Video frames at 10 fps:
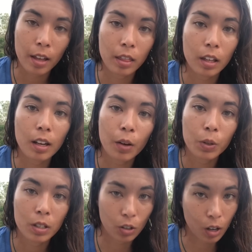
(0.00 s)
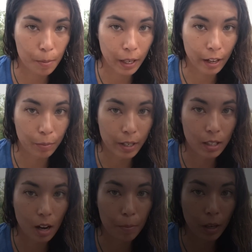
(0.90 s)
I think I was still coming out of my
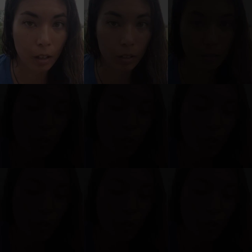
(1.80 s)
samba.